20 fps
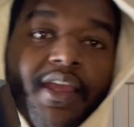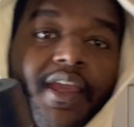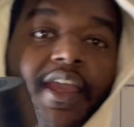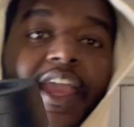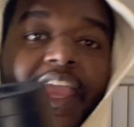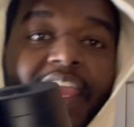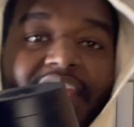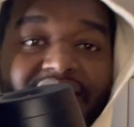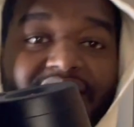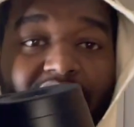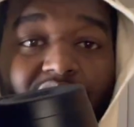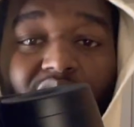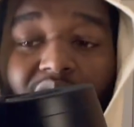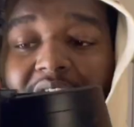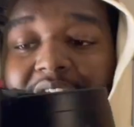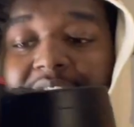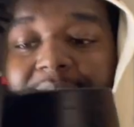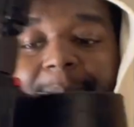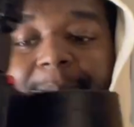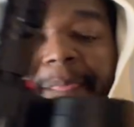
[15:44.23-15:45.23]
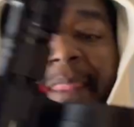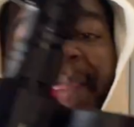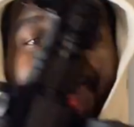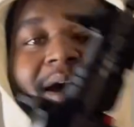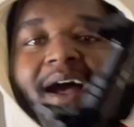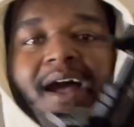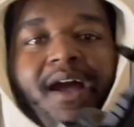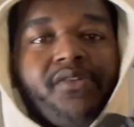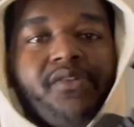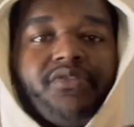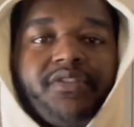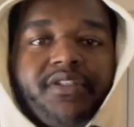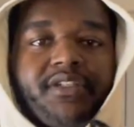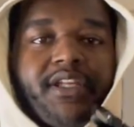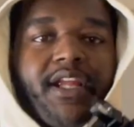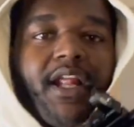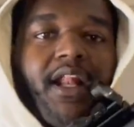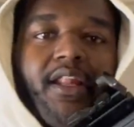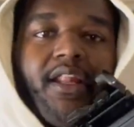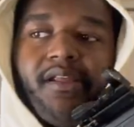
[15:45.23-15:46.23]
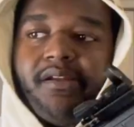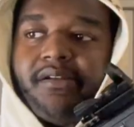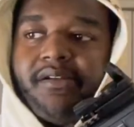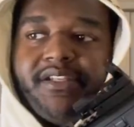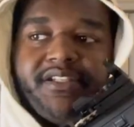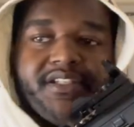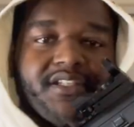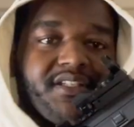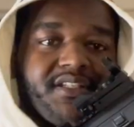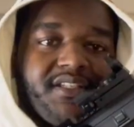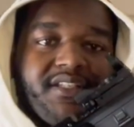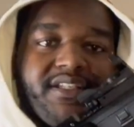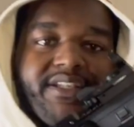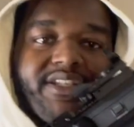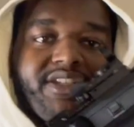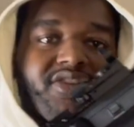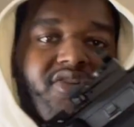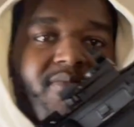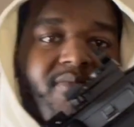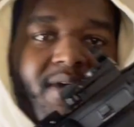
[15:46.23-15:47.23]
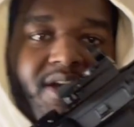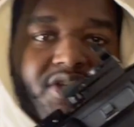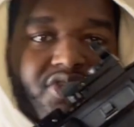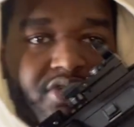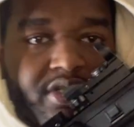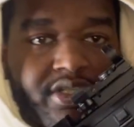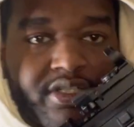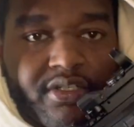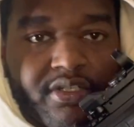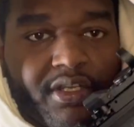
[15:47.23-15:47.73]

And so, like, in my house, it literally just sits on my dresser.